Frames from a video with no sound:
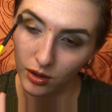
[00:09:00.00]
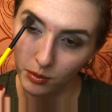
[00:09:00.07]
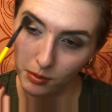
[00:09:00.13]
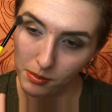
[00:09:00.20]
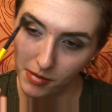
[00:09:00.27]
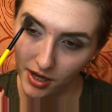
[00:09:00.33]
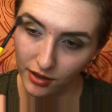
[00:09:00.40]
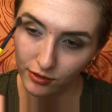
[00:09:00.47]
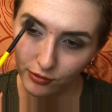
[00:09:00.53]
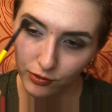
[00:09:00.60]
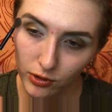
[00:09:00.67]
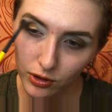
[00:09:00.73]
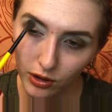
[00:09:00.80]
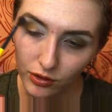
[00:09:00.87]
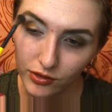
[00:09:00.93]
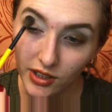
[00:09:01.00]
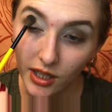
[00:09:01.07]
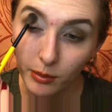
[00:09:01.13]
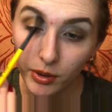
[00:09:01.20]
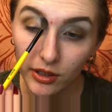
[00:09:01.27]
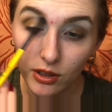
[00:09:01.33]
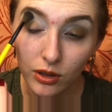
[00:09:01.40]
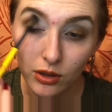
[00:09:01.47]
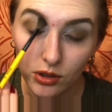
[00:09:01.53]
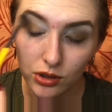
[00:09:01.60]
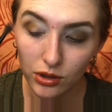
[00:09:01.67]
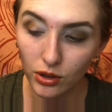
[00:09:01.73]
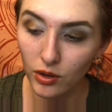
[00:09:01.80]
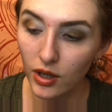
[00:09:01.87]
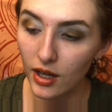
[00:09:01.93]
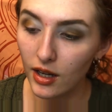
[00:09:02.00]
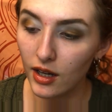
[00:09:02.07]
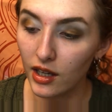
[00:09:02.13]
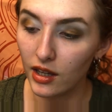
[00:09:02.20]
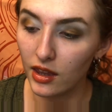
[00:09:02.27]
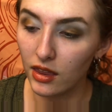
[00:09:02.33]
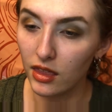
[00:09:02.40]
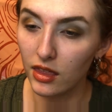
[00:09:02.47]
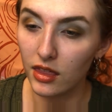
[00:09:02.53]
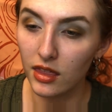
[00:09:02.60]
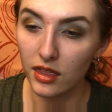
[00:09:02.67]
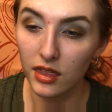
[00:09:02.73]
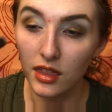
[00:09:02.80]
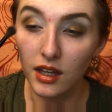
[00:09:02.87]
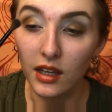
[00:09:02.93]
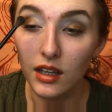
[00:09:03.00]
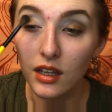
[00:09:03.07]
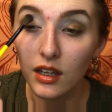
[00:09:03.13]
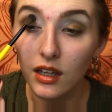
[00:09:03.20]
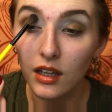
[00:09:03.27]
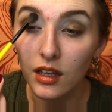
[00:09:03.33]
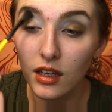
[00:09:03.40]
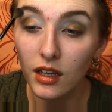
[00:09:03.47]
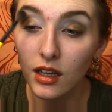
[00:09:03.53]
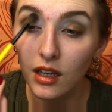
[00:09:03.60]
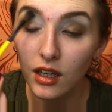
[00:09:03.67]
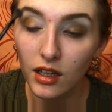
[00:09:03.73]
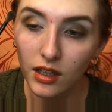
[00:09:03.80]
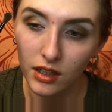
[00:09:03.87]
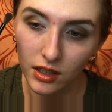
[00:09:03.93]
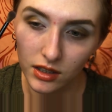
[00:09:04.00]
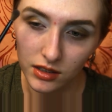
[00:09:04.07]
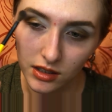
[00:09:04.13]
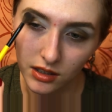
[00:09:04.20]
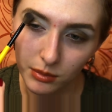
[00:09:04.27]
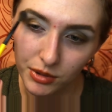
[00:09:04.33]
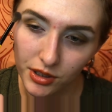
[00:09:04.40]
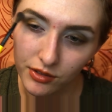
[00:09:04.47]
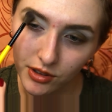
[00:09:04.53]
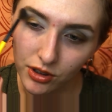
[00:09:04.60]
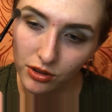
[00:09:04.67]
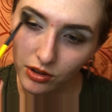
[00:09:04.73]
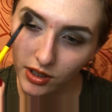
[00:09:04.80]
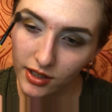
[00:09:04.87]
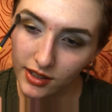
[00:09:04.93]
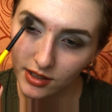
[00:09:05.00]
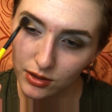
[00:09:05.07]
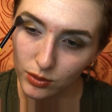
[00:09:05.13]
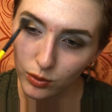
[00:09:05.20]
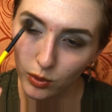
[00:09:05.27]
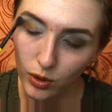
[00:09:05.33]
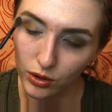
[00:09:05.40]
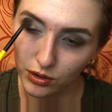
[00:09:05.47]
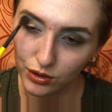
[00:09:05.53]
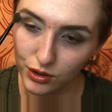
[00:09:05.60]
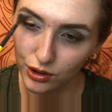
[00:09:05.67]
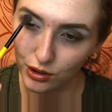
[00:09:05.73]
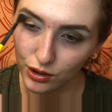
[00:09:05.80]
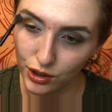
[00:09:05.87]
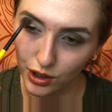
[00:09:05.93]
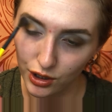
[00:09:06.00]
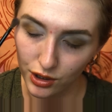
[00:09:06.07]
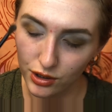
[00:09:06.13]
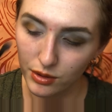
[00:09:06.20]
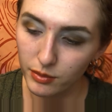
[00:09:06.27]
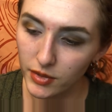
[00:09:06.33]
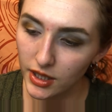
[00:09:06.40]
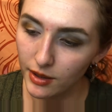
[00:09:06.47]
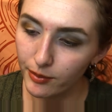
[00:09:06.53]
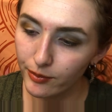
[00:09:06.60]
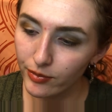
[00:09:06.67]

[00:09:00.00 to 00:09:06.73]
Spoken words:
mindful of that, but also I think a little bit of the grayness won't hurt me,